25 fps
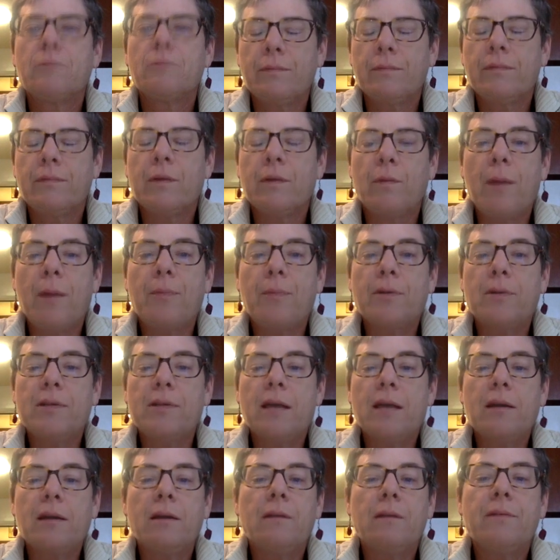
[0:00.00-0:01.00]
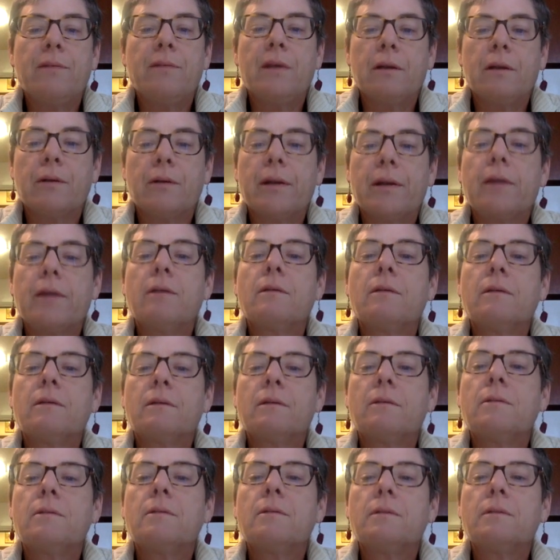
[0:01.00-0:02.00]
The representative Hillary,
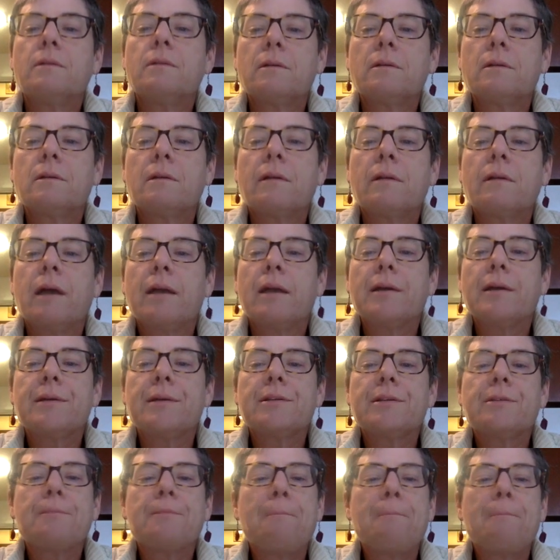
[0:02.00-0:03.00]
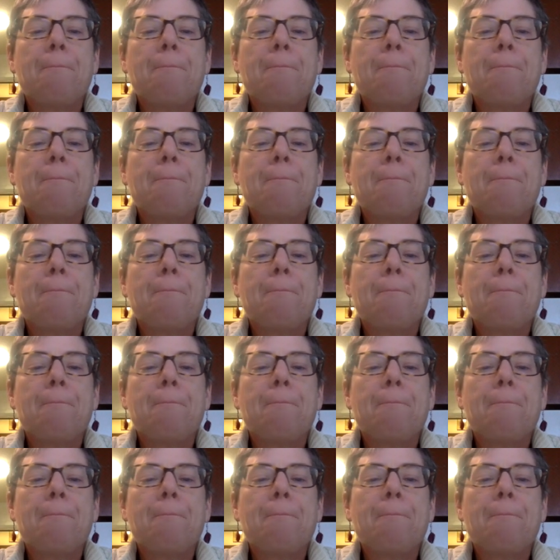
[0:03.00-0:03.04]
that is.